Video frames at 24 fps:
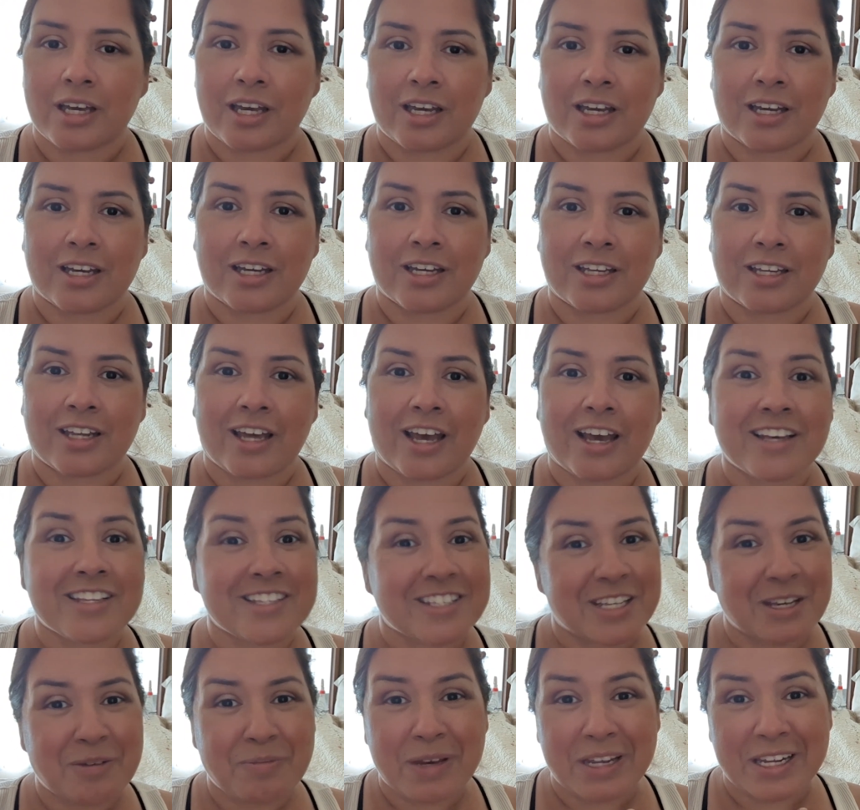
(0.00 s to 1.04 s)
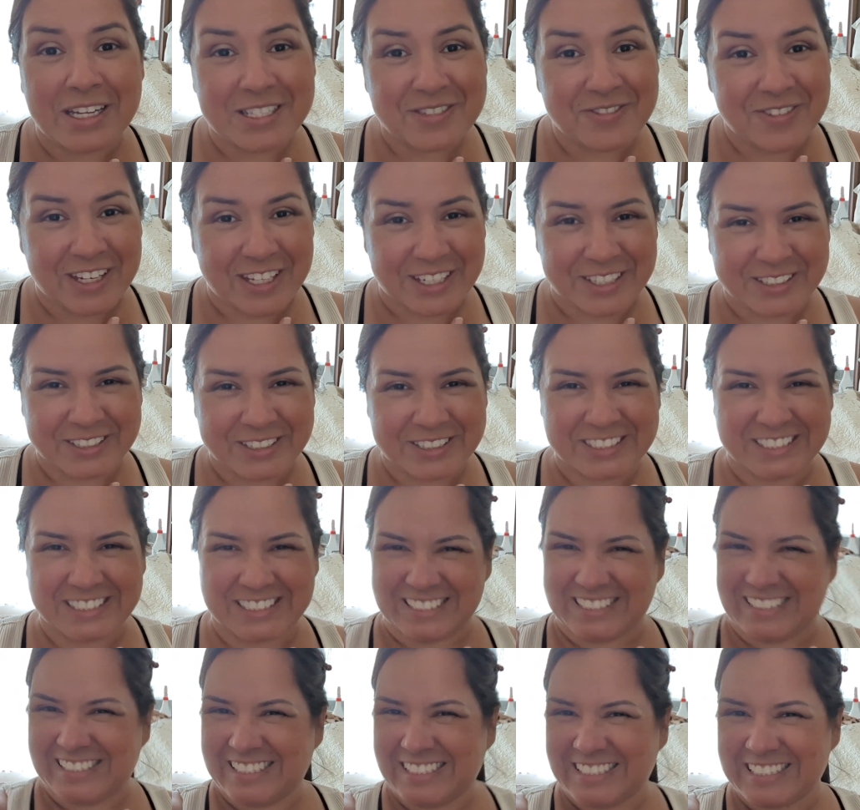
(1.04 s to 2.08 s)
And I'll see you in my next video.
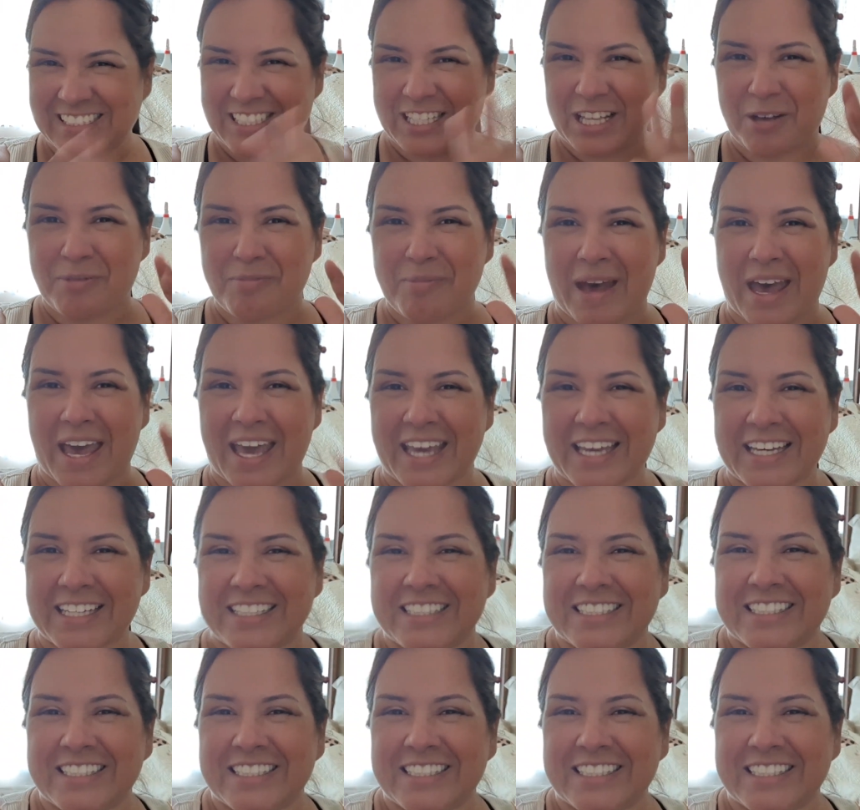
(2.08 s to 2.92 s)
Bye.